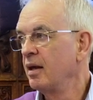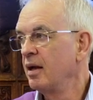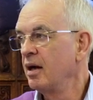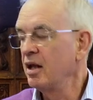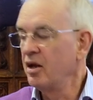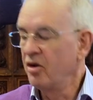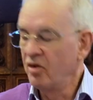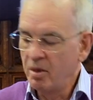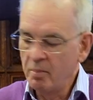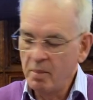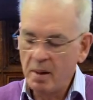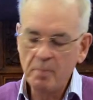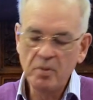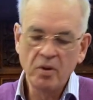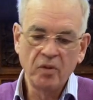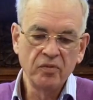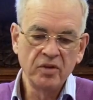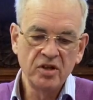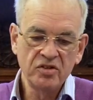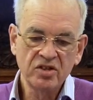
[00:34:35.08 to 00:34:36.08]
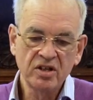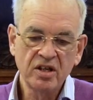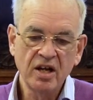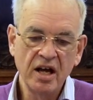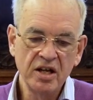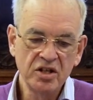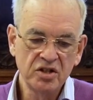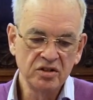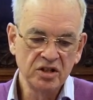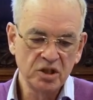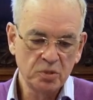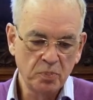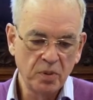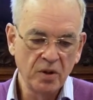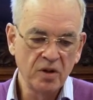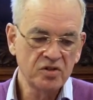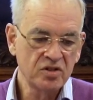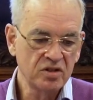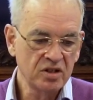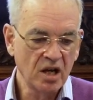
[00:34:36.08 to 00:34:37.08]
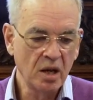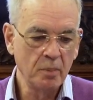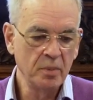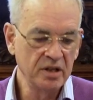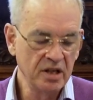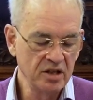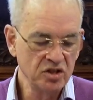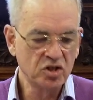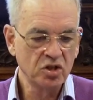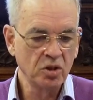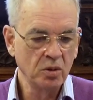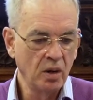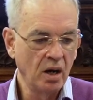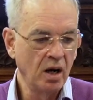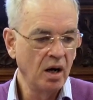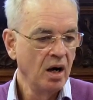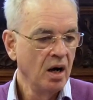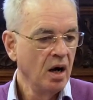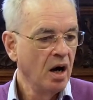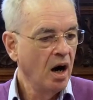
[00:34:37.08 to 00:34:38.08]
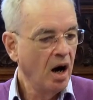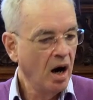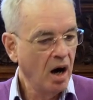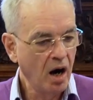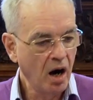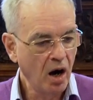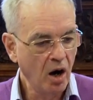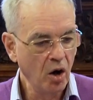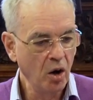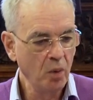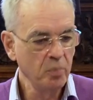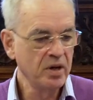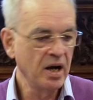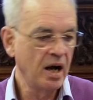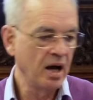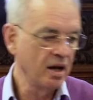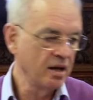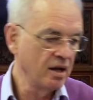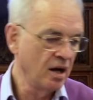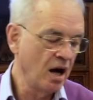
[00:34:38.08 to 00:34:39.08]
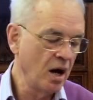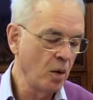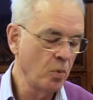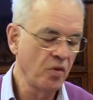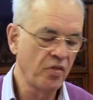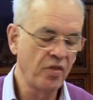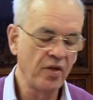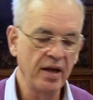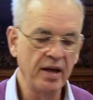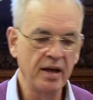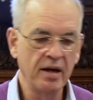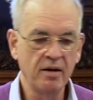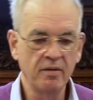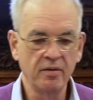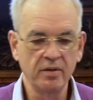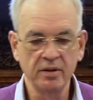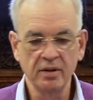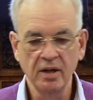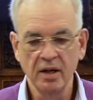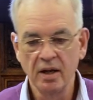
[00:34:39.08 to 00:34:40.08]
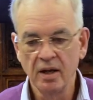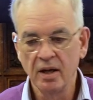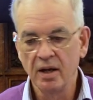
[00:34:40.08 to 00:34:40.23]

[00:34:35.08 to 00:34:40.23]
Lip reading: And I remember on this occasion, this person coming into our home, Gail and I were there, and